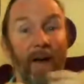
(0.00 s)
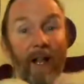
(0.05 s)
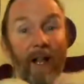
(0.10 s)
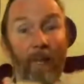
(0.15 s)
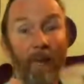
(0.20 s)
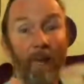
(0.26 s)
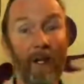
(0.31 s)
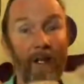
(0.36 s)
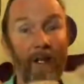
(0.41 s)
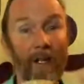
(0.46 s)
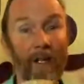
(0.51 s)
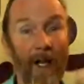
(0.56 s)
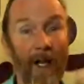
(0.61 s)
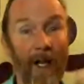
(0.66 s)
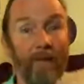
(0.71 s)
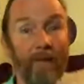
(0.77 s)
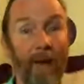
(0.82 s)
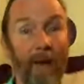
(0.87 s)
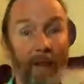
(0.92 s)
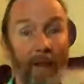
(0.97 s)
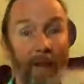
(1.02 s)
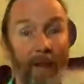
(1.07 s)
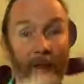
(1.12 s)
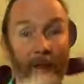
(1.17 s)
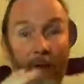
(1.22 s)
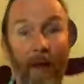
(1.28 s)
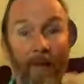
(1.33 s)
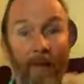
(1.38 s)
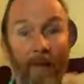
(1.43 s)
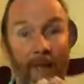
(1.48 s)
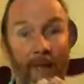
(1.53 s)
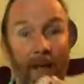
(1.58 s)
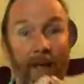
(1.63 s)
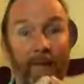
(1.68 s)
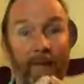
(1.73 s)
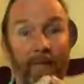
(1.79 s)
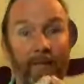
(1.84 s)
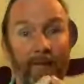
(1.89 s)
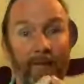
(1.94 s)
and developing the ICE method around
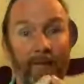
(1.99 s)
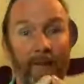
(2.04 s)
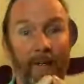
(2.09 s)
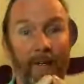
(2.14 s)
that